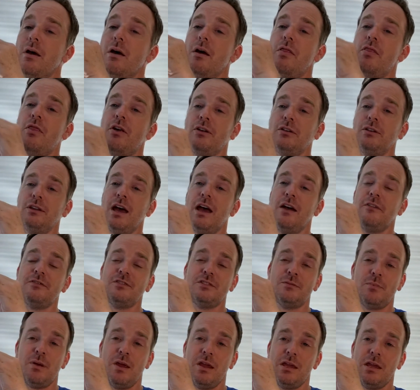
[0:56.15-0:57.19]
the
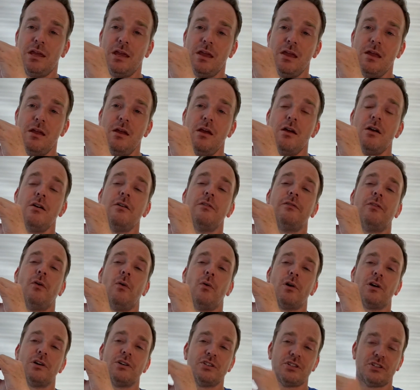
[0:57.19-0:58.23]
left pinky
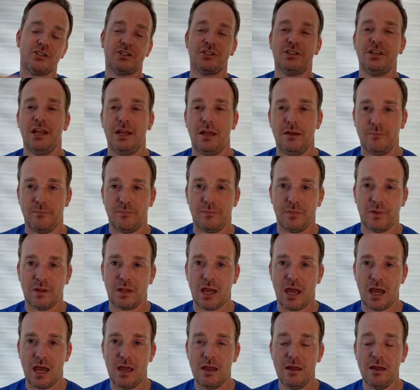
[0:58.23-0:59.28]
for C
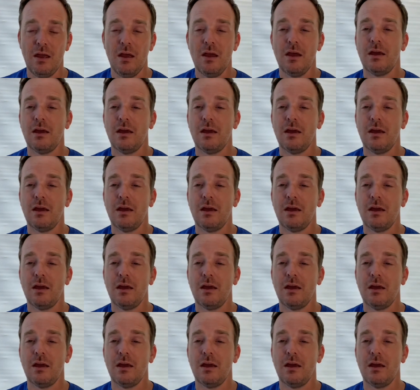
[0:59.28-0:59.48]
okay?